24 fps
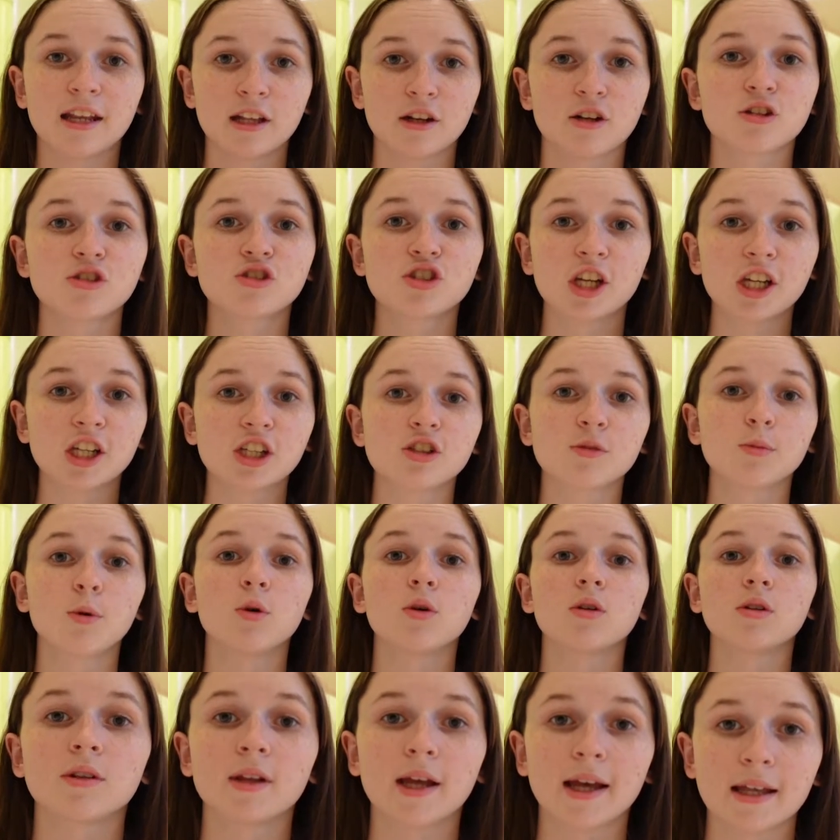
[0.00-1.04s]

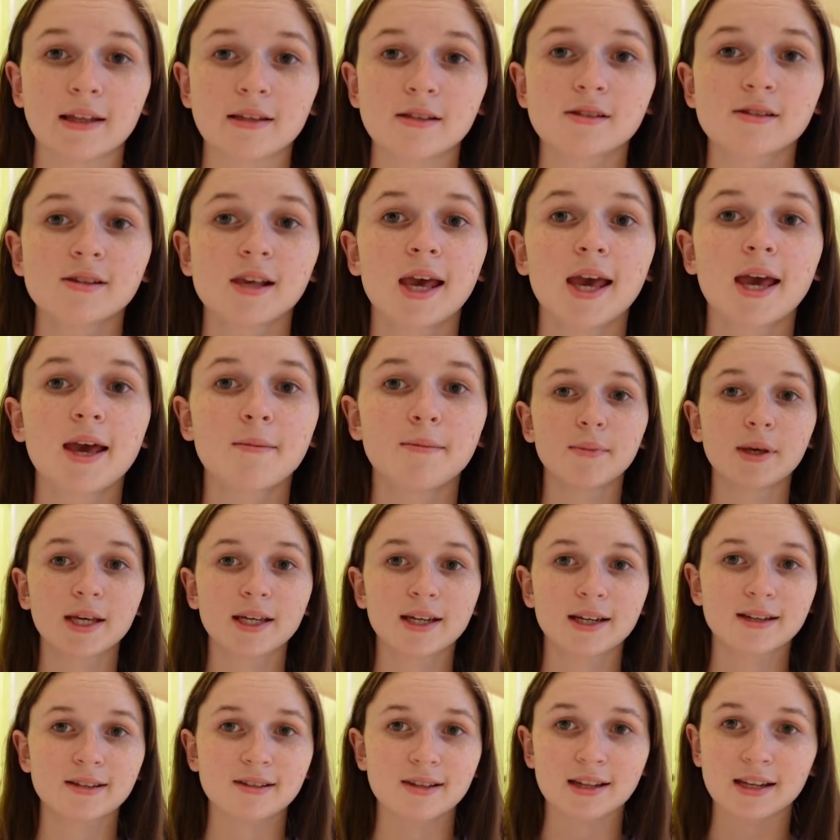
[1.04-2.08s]
interchangeable lens
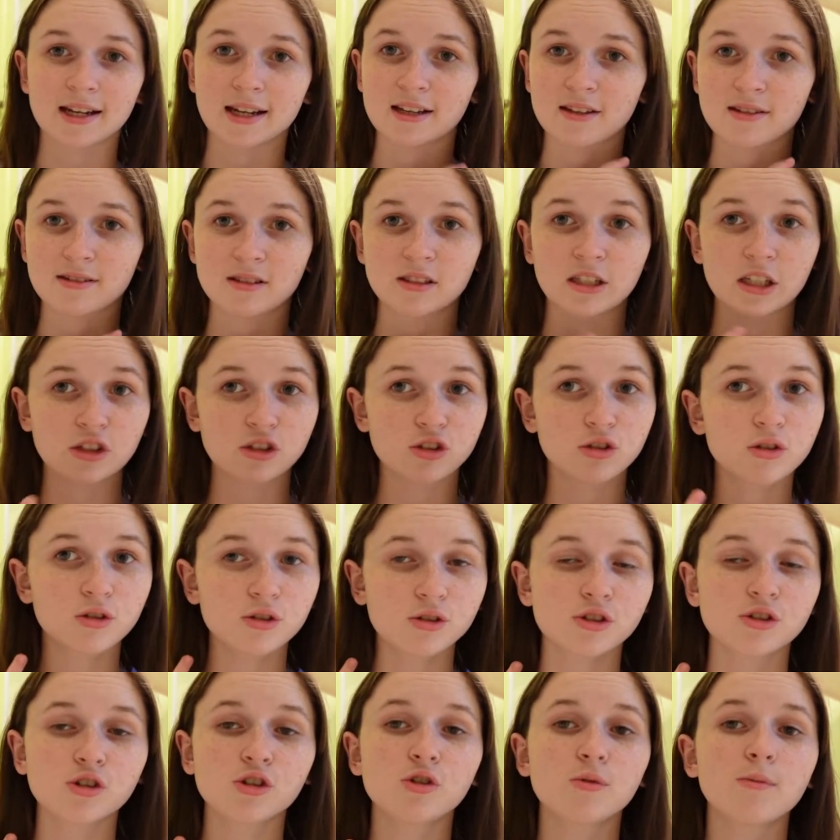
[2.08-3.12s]
because it is digital
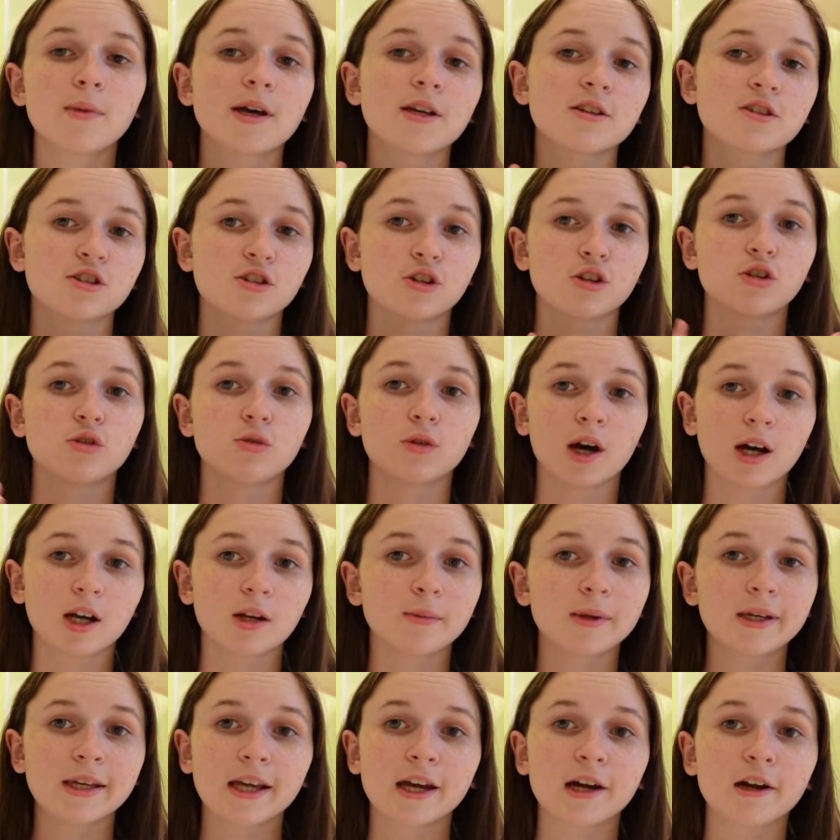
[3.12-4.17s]
zoom, so you got to
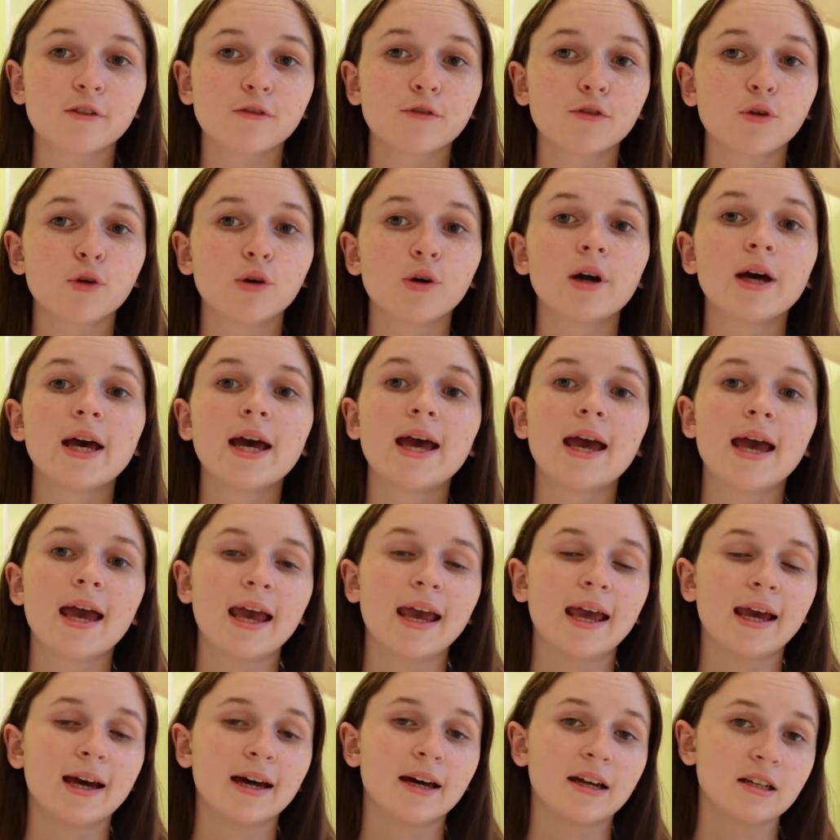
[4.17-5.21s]
be careful
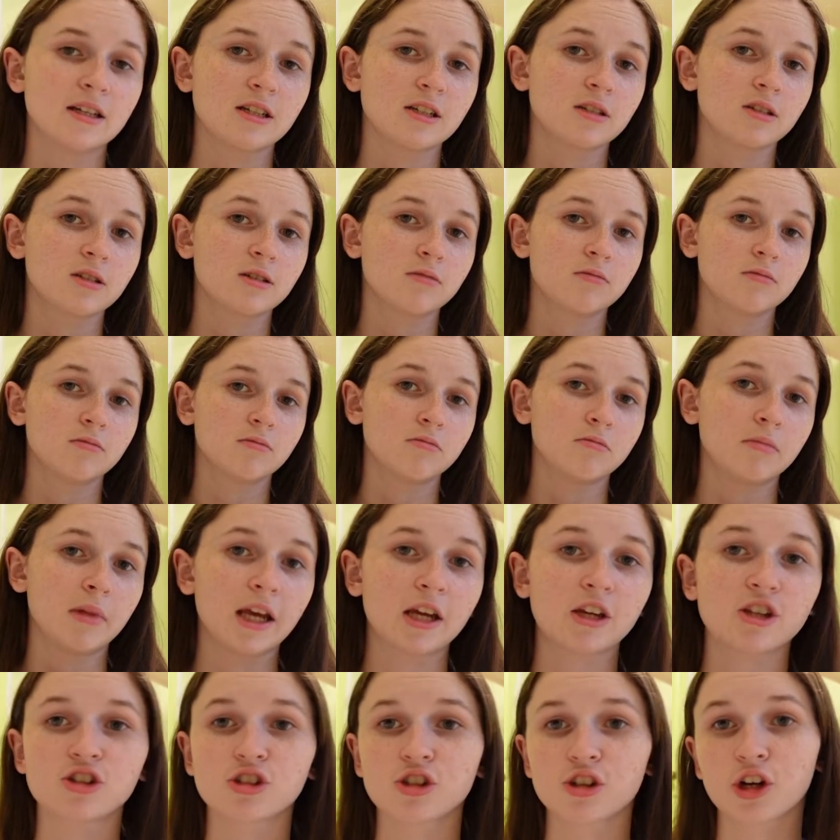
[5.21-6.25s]
and
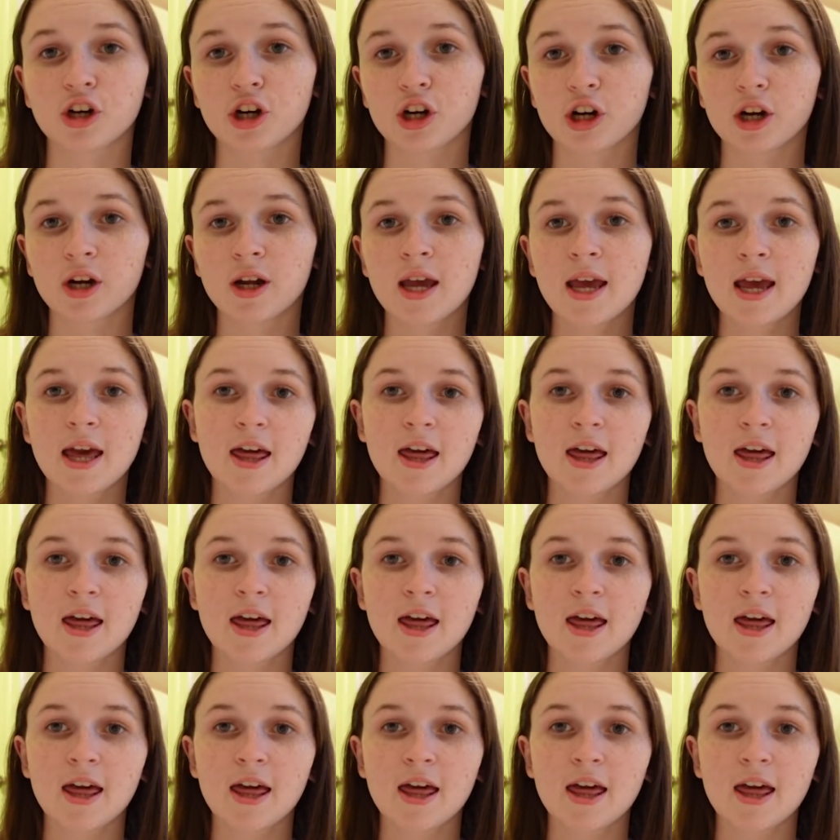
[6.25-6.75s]
make sure